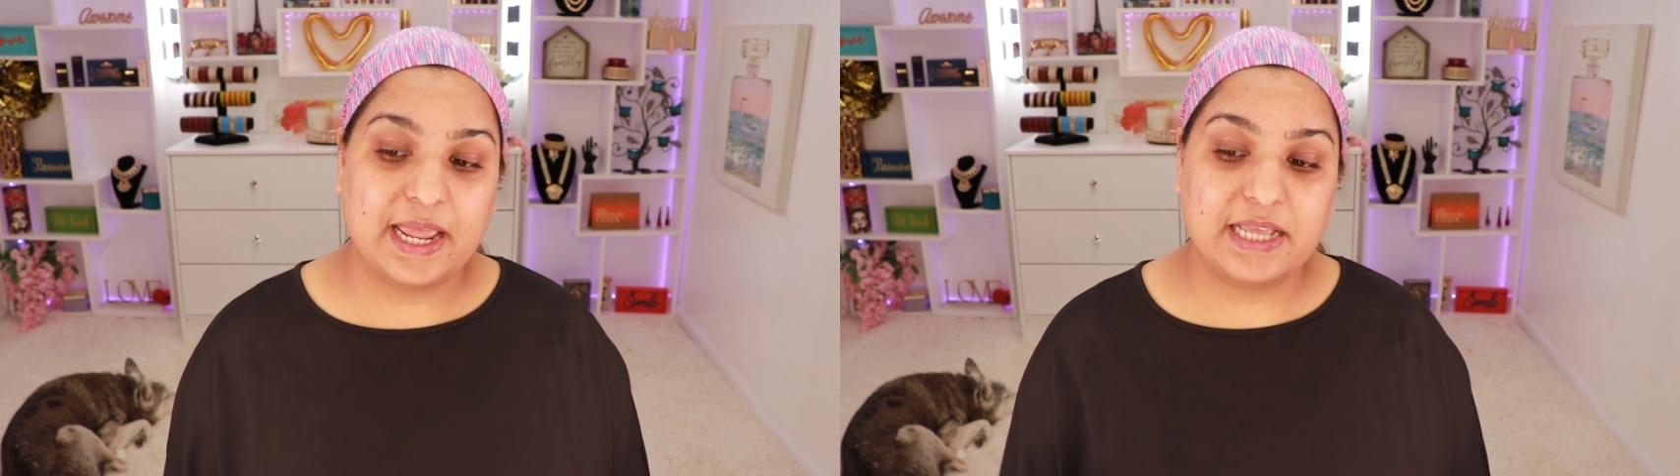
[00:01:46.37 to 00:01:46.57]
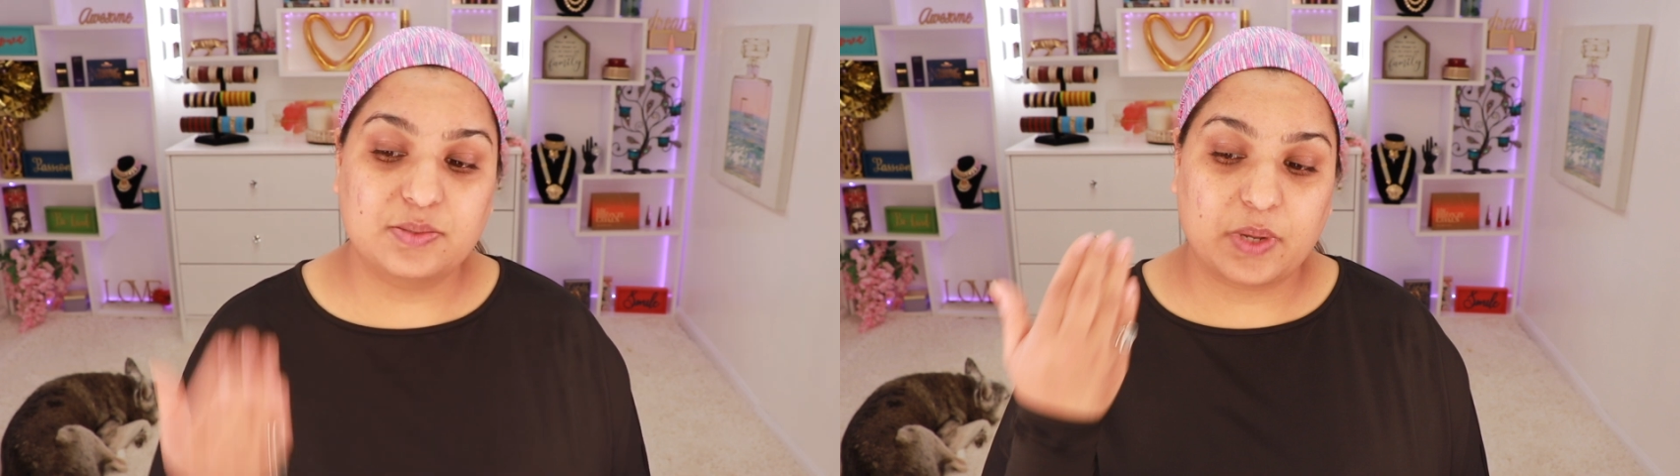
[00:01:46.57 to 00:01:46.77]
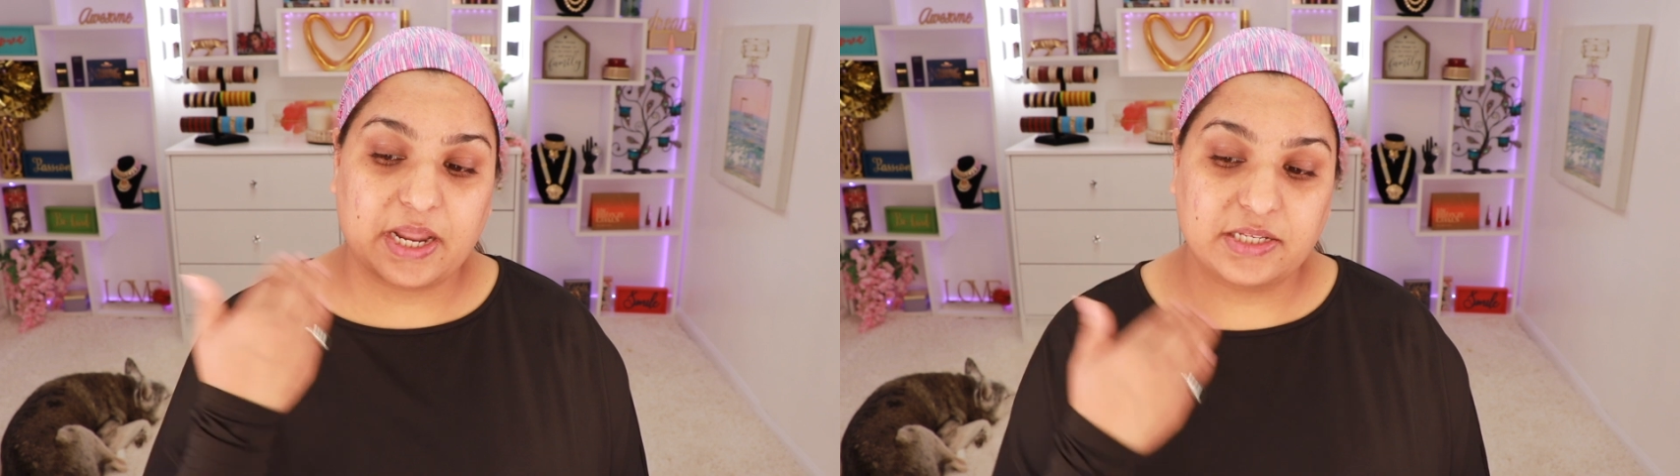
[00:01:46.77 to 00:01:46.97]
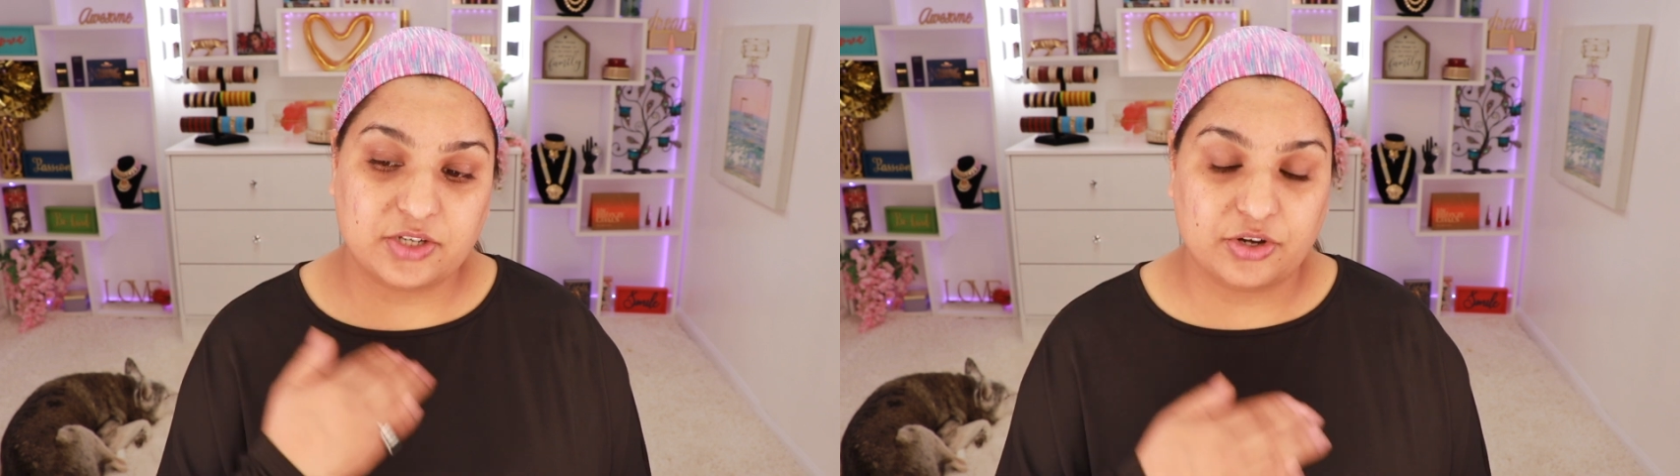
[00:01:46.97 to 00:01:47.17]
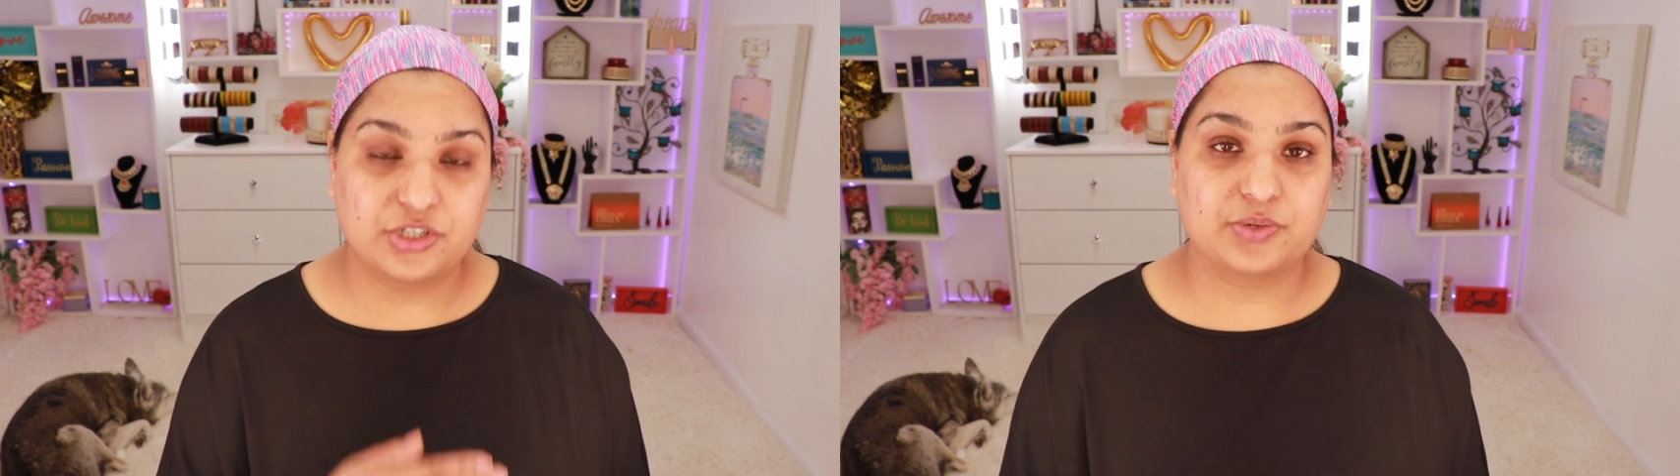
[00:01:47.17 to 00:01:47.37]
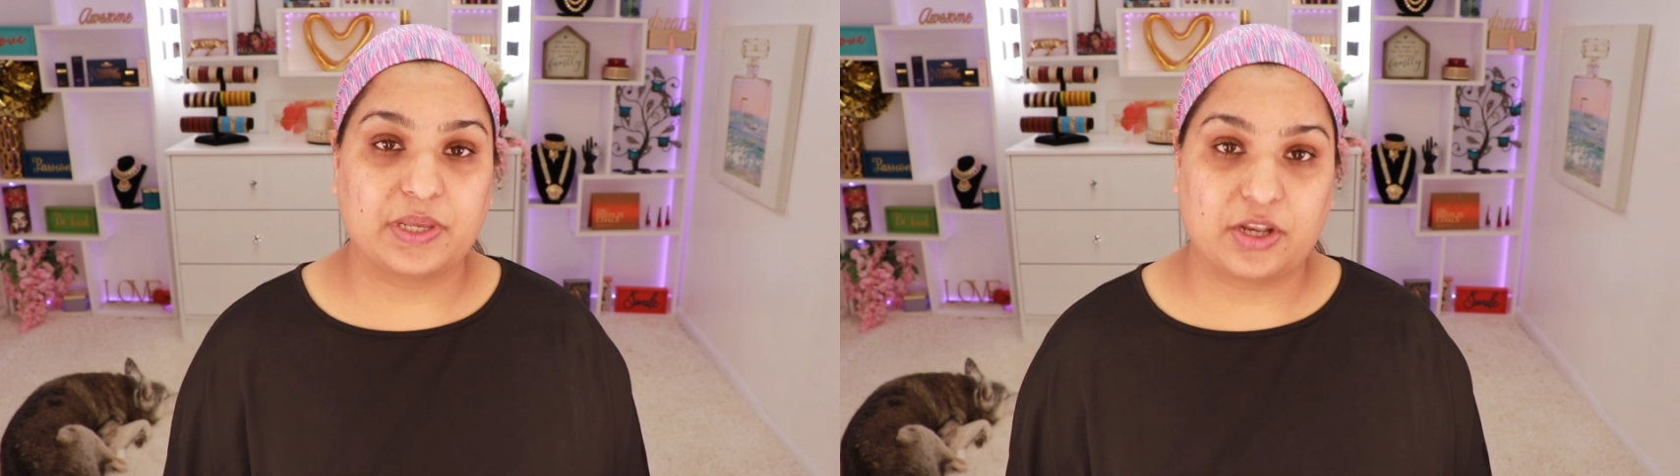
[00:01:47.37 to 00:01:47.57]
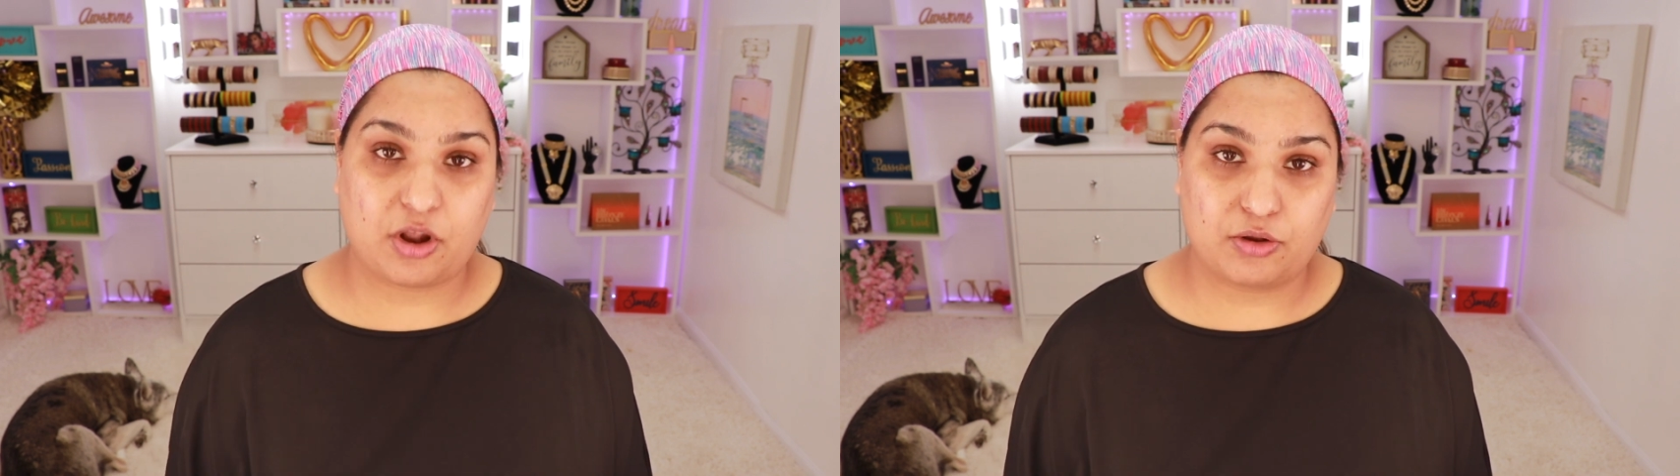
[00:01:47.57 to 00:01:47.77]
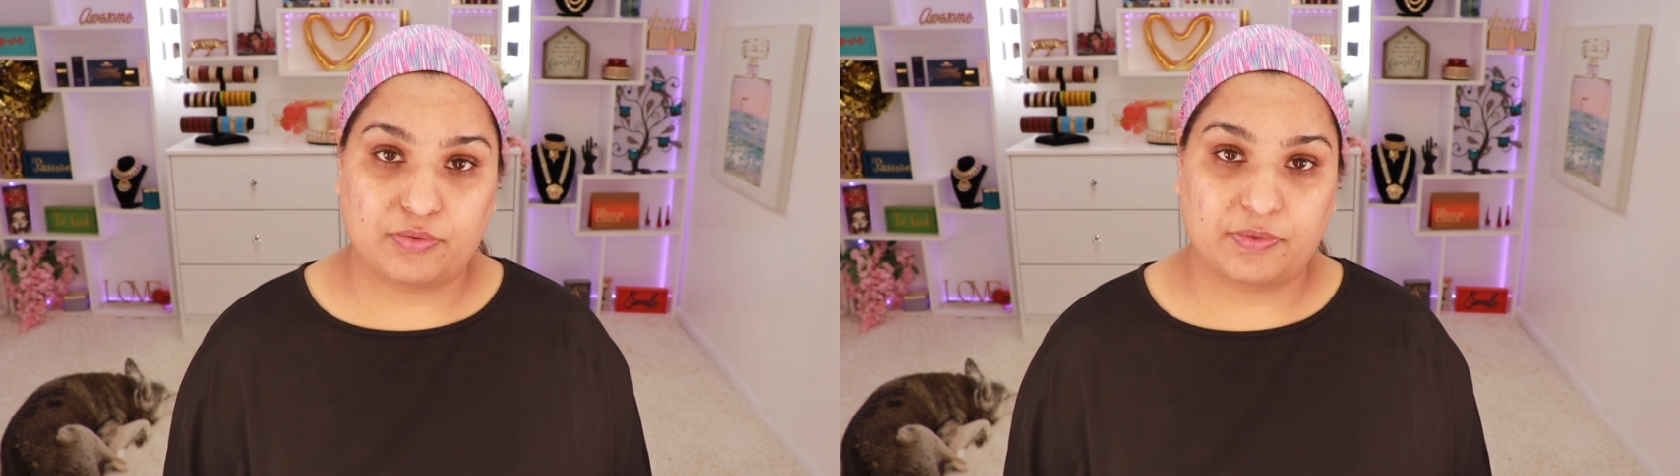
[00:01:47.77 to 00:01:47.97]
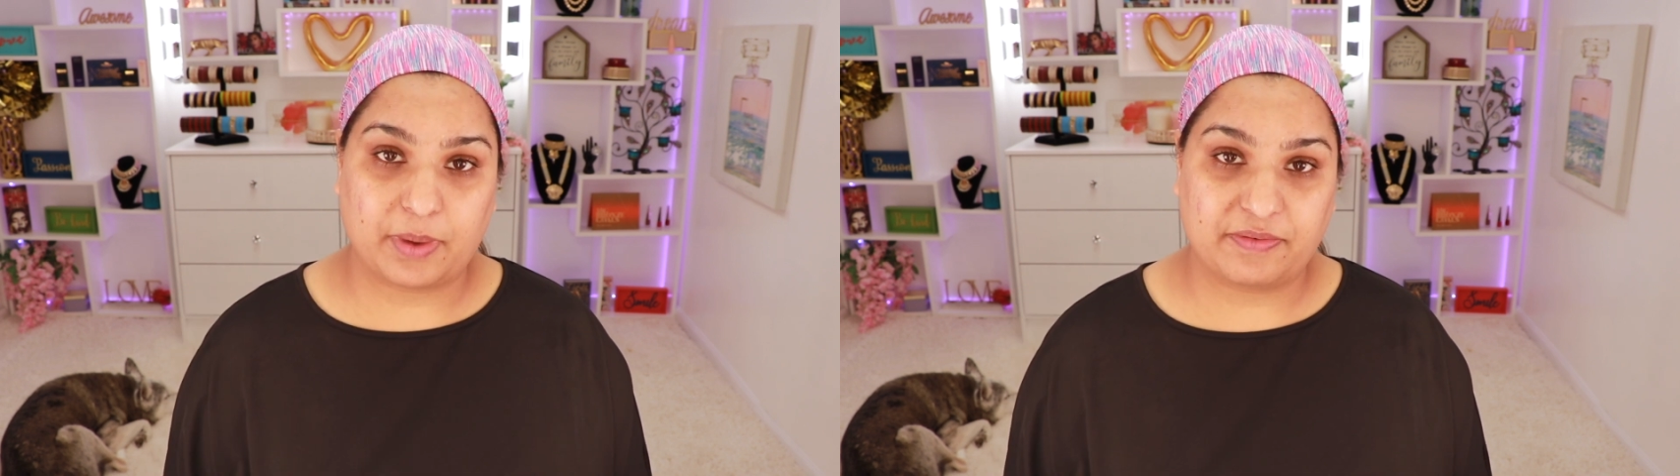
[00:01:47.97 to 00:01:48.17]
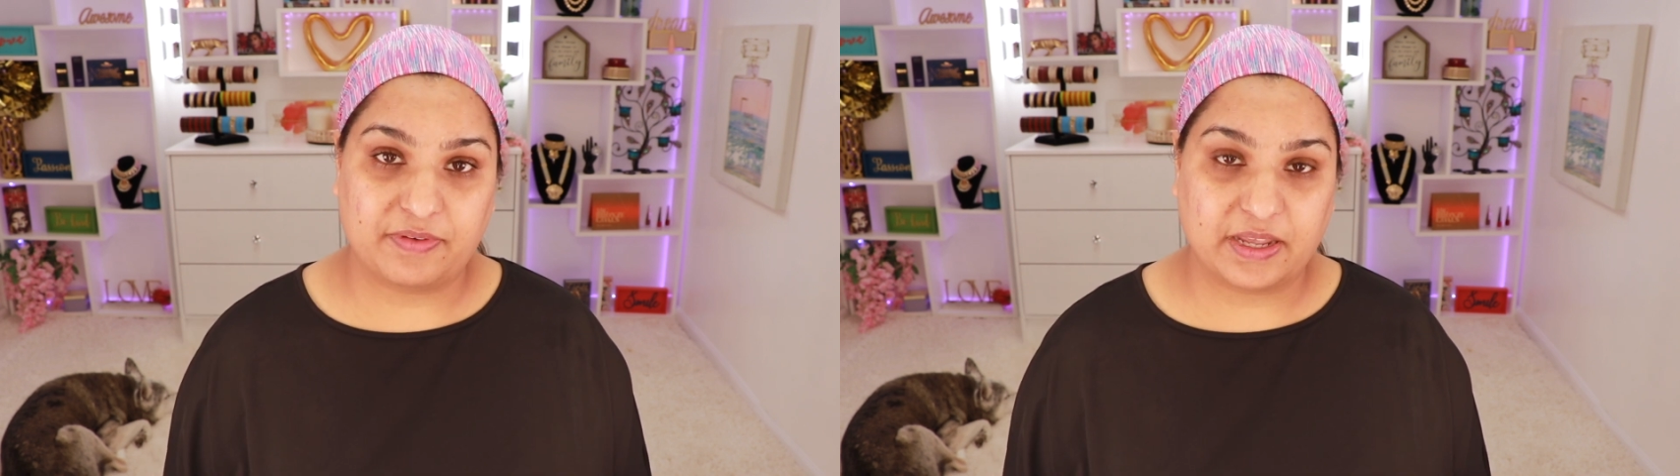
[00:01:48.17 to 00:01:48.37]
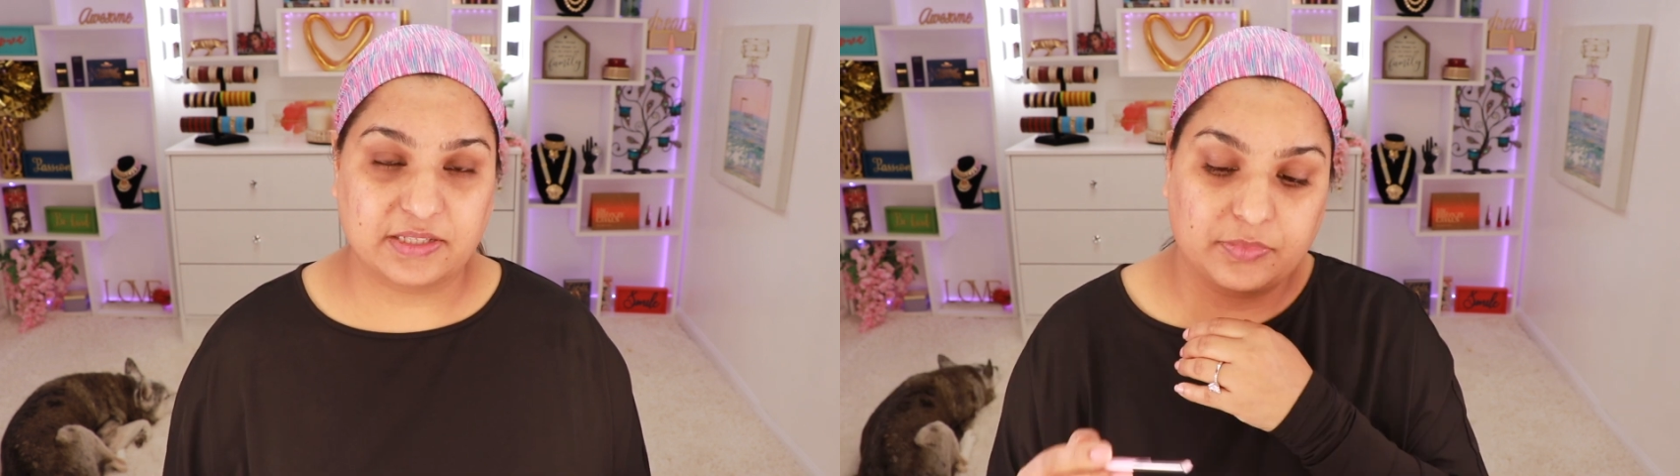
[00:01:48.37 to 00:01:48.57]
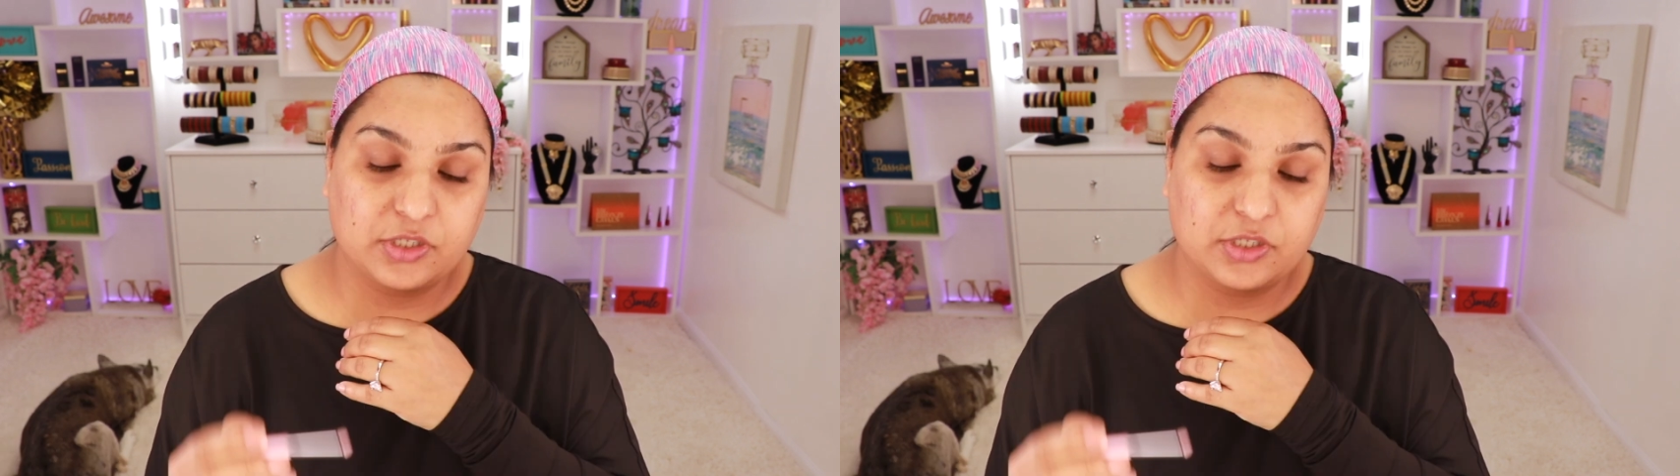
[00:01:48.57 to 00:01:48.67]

is when I started doing it all over my face.